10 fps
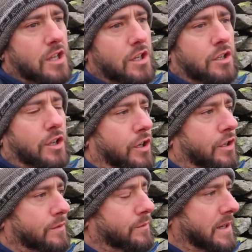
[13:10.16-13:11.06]
you
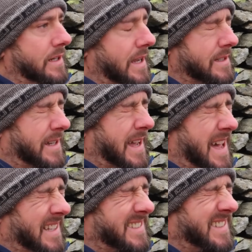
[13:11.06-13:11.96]
know, when it gets near
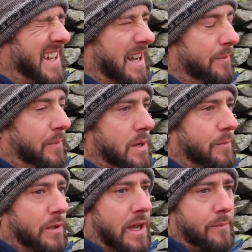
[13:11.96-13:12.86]
ending that and
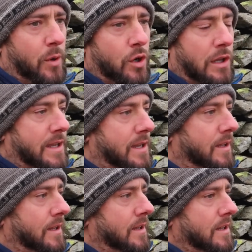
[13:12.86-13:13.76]
people get poorly,
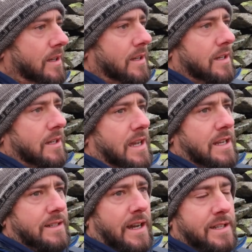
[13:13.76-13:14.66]
it
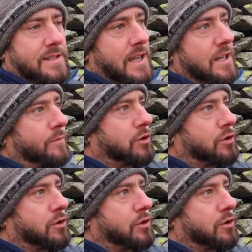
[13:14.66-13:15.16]
ain't nice seeing them